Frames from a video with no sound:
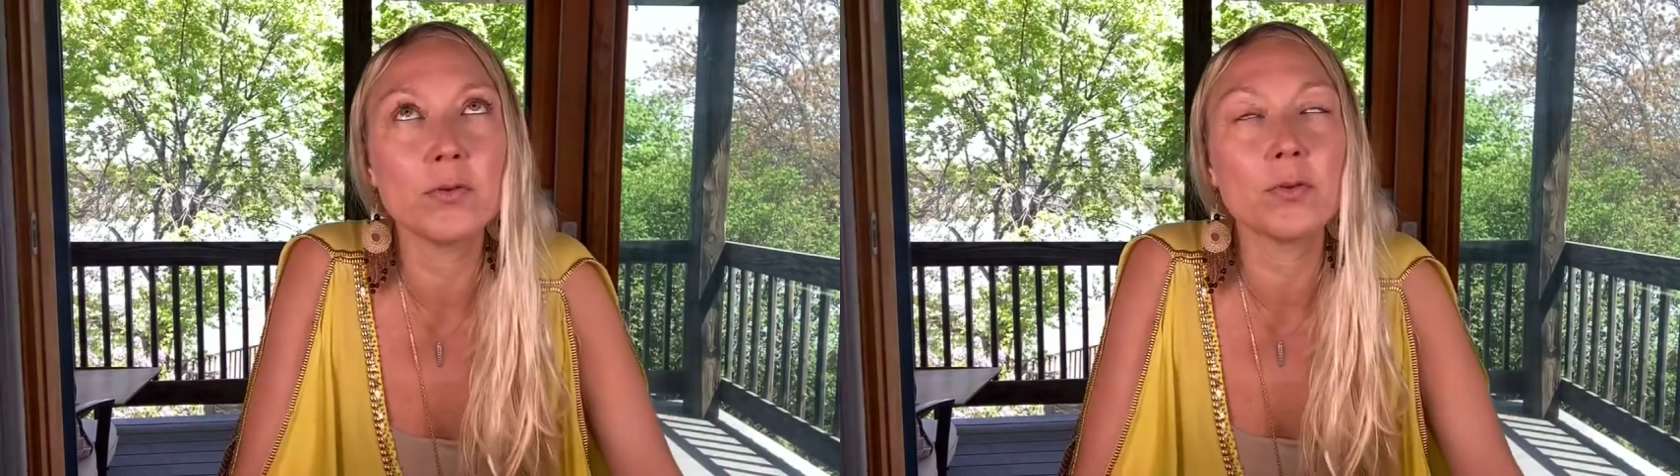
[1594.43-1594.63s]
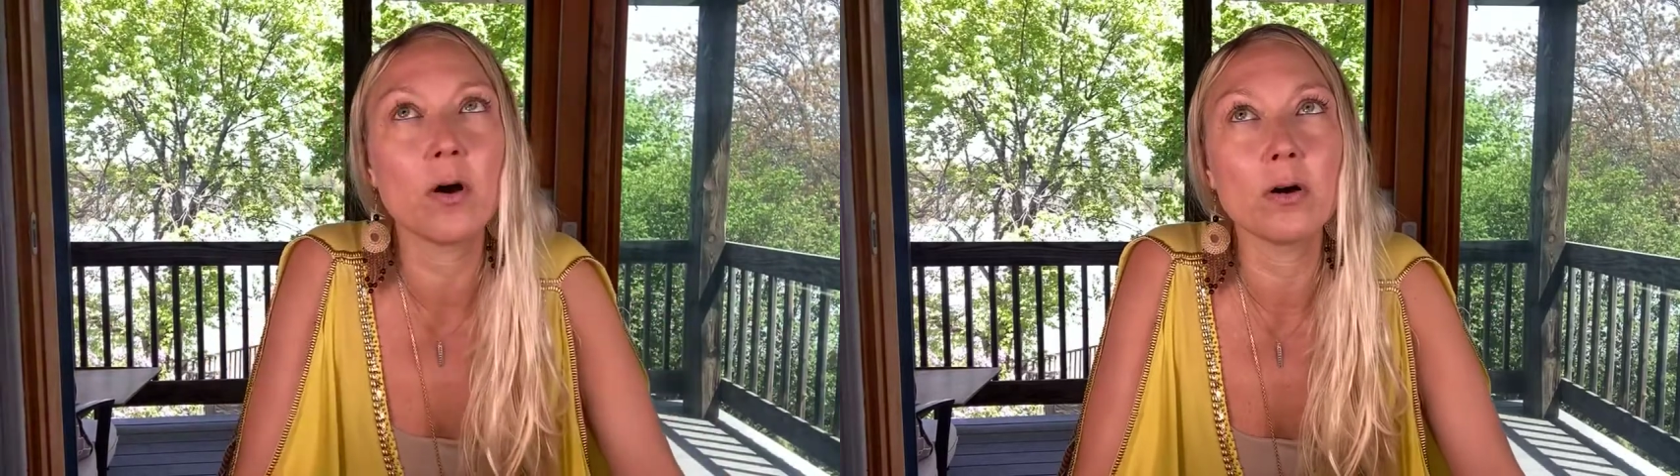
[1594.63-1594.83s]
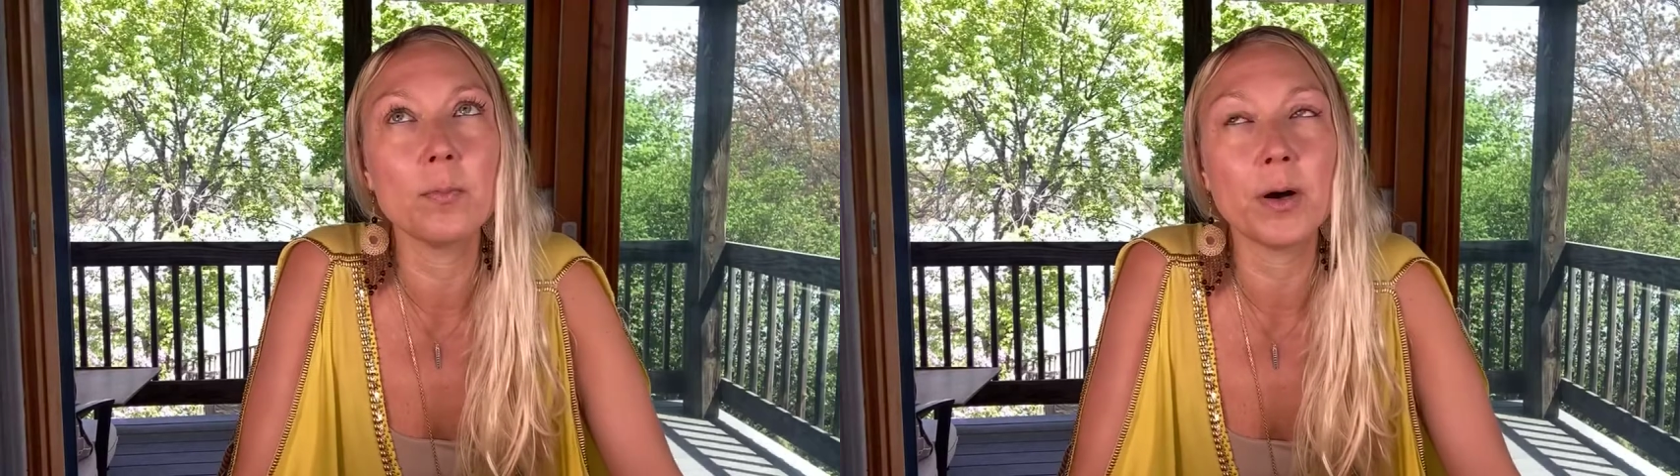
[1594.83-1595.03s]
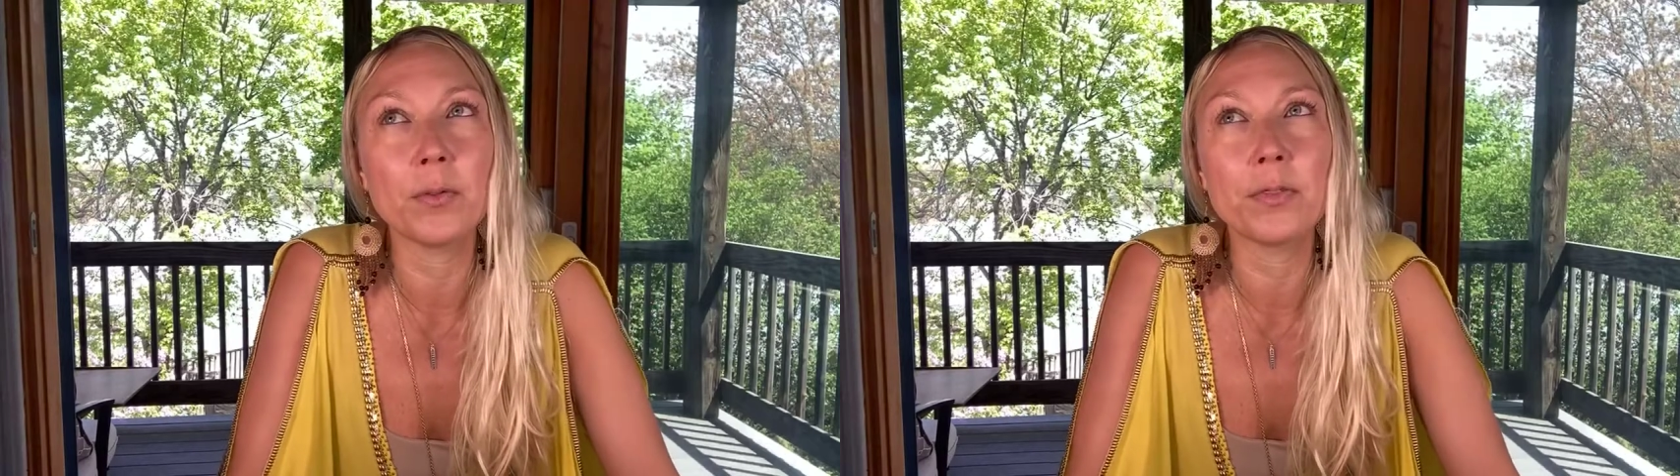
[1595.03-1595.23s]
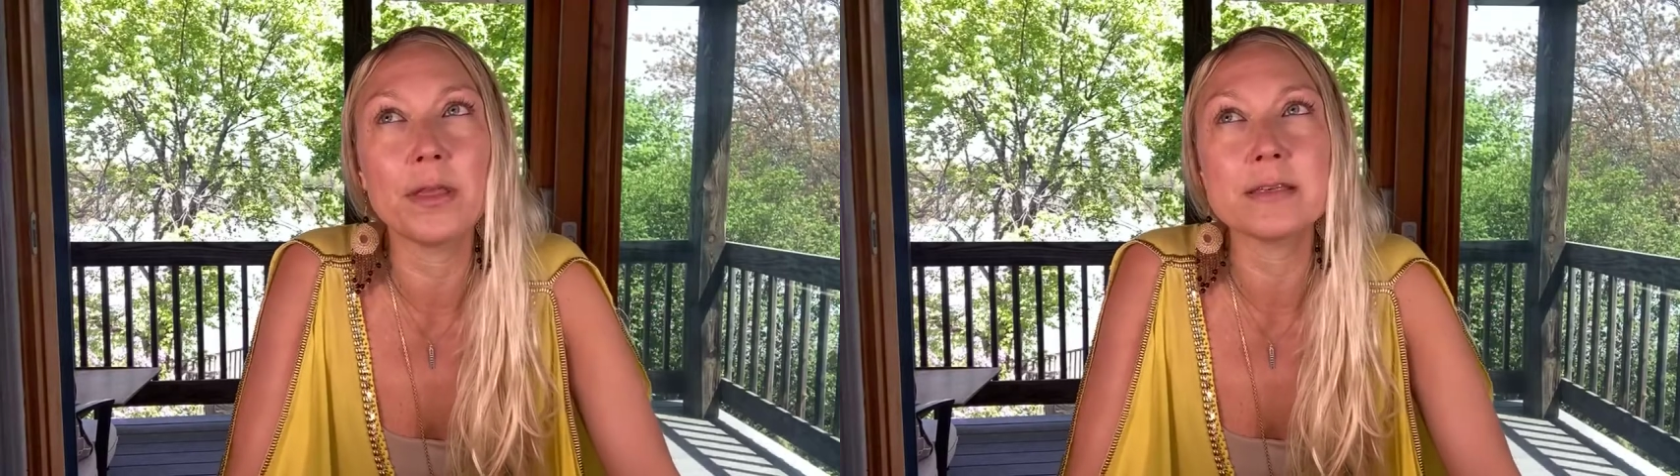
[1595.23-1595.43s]
talk
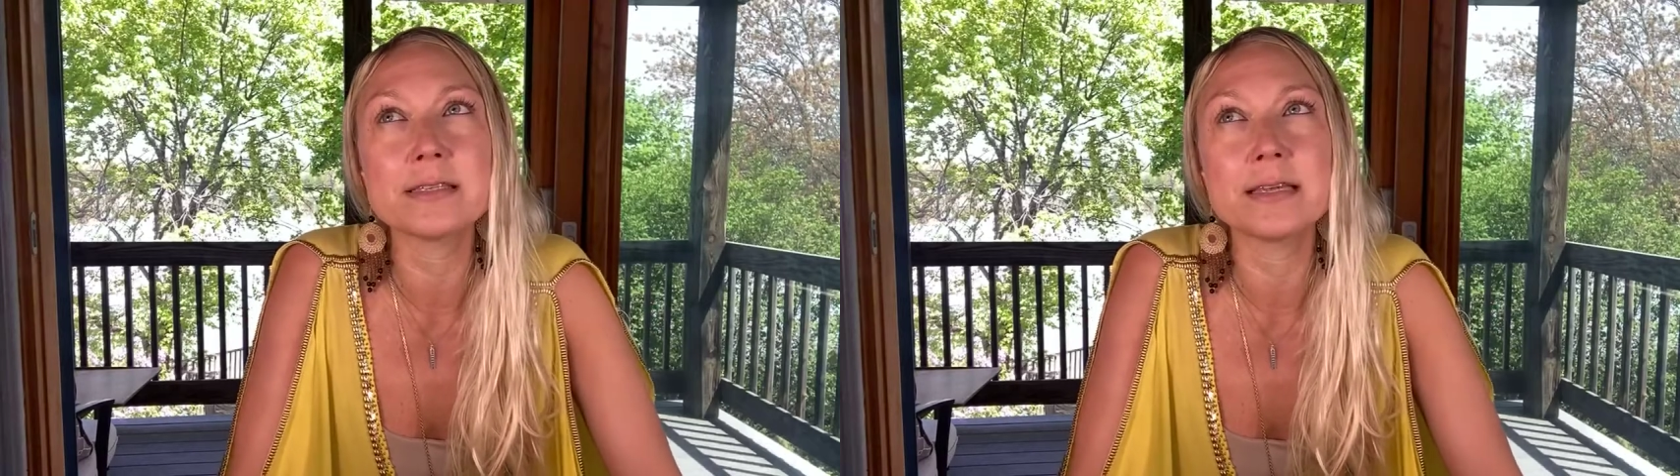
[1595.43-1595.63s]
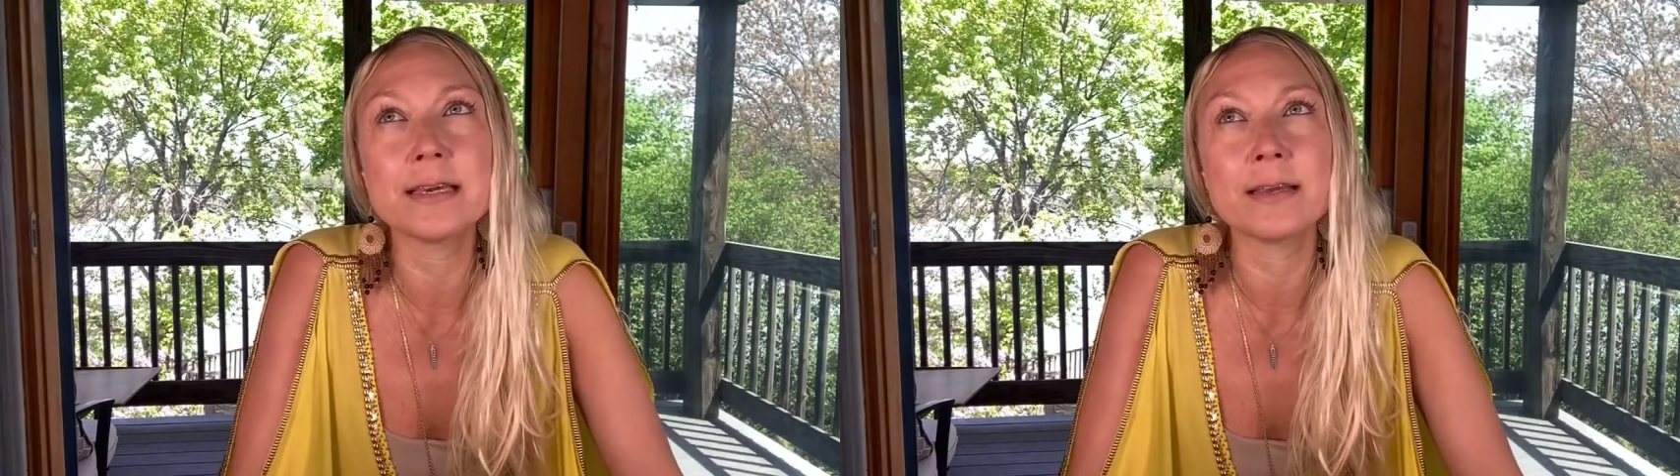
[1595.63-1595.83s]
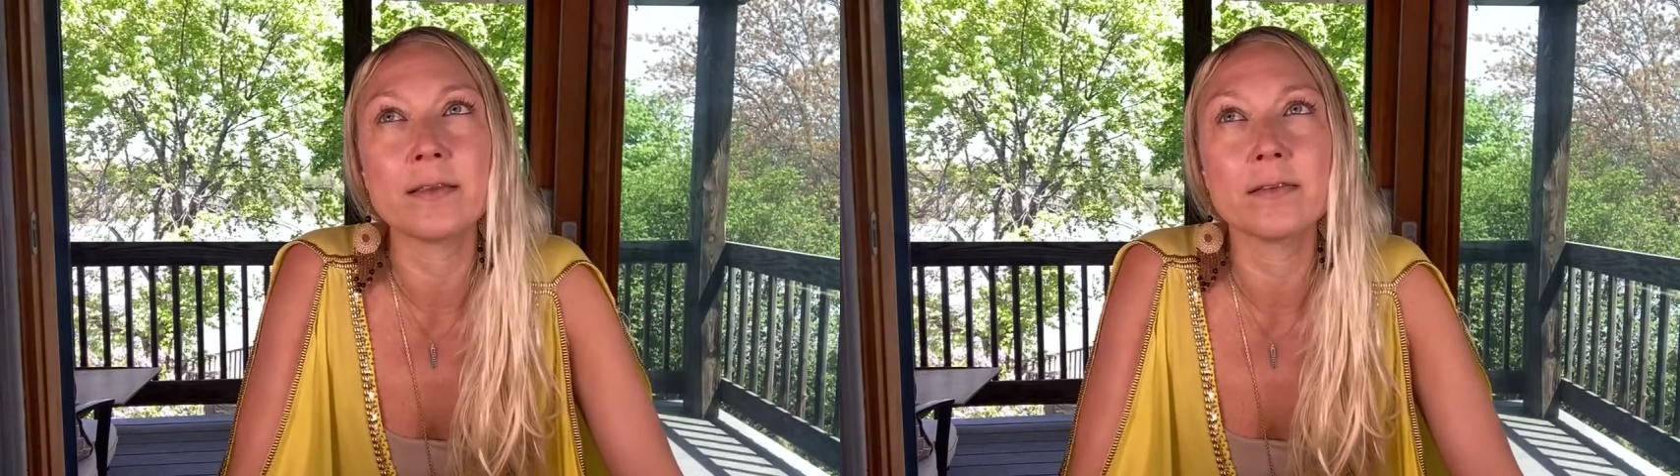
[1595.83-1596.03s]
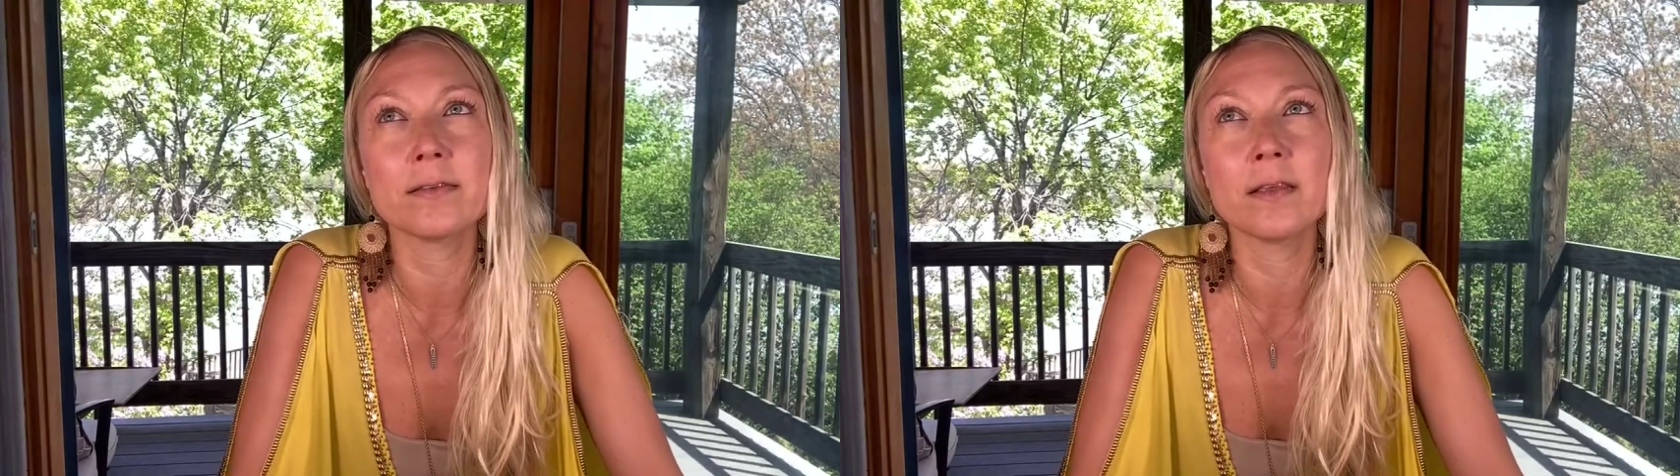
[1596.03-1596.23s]
about these things.